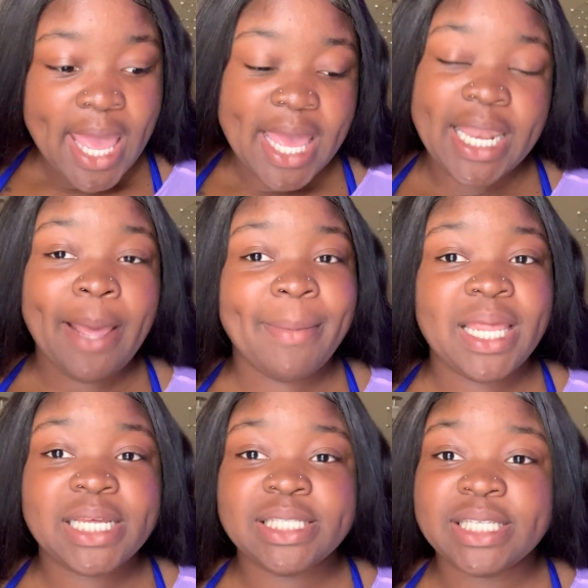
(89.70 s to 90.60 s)
and they
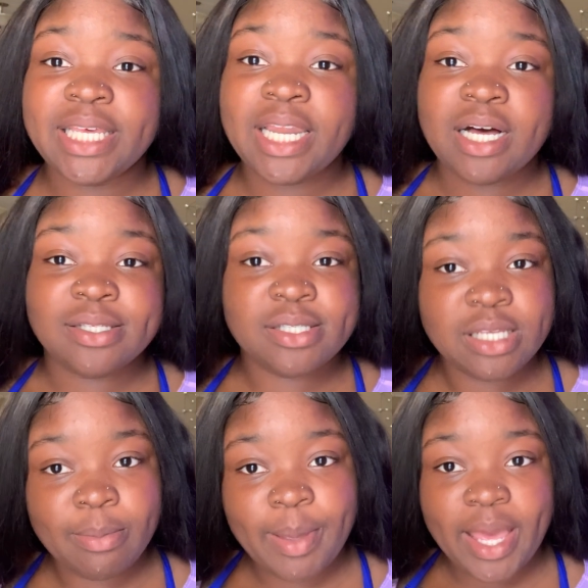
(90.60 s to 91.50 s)
made us get our
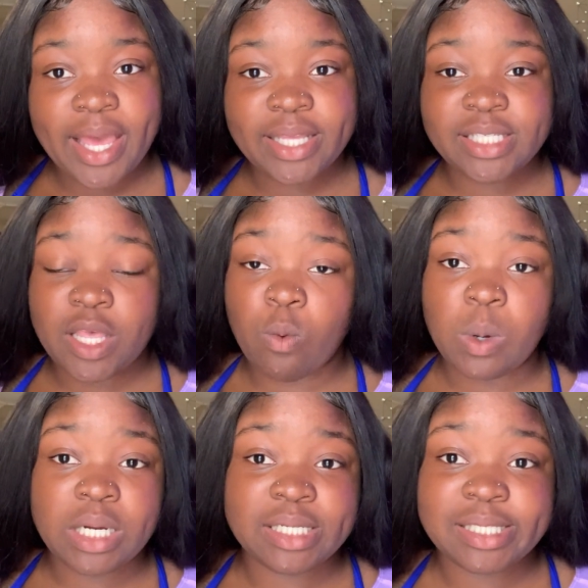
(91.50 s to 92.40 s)
sea bags and
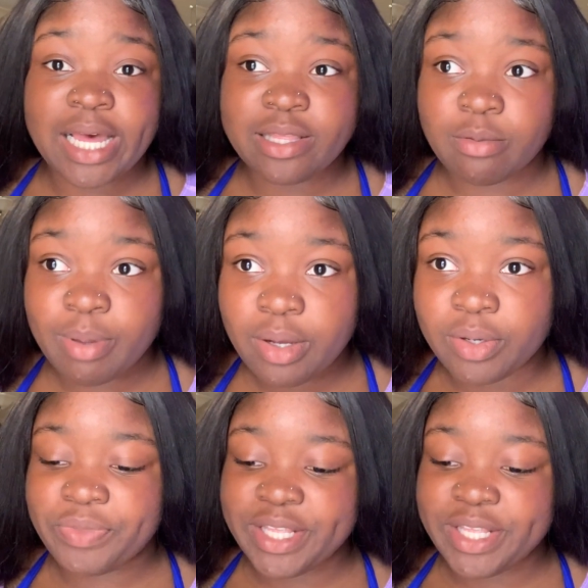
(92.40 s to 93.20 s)
run inside the building.